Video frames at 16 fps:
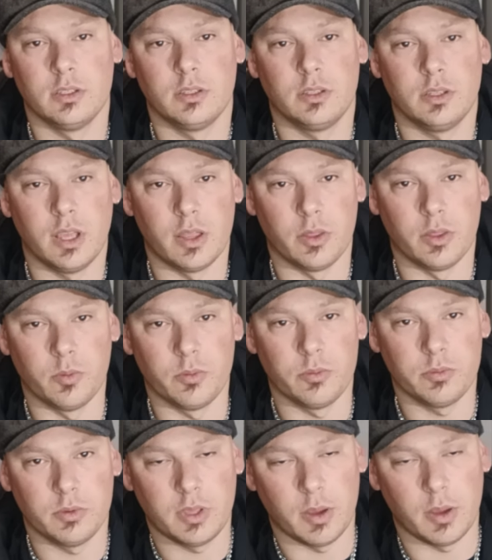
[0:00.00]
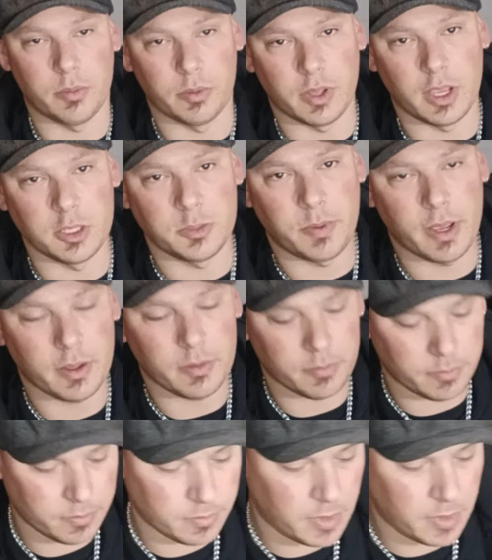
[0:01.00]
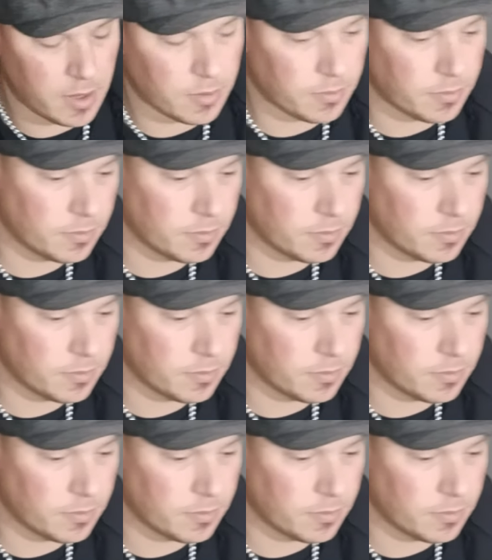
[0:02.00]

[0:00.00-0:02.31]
the other couple of days back, now